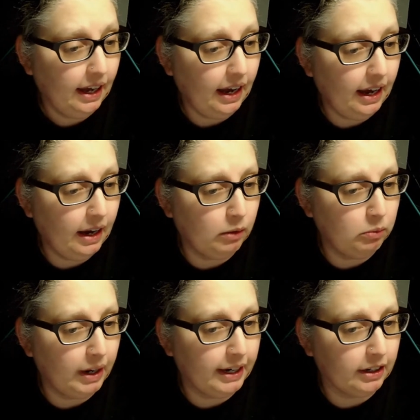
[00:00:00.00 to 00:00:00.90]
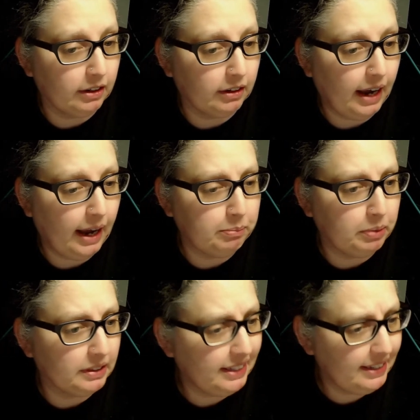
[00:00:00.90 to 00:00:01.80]
where I
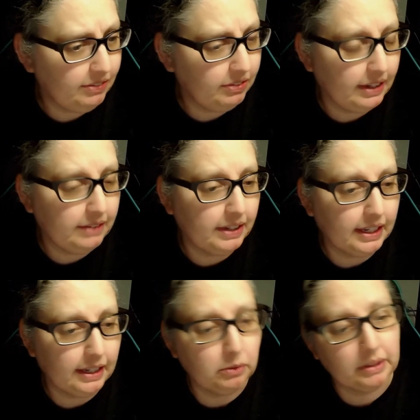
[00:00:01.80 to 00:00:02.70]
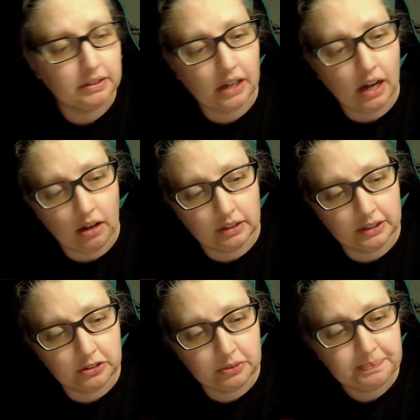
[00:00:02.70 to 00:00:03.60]
believe Stephen King went to
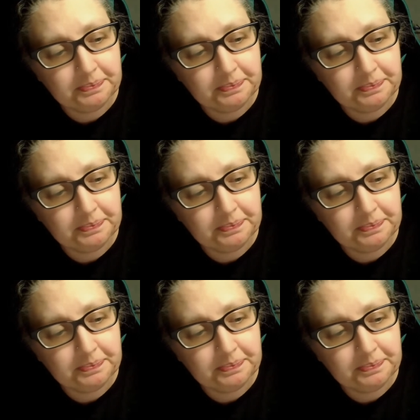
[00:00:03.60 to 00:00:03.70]
college.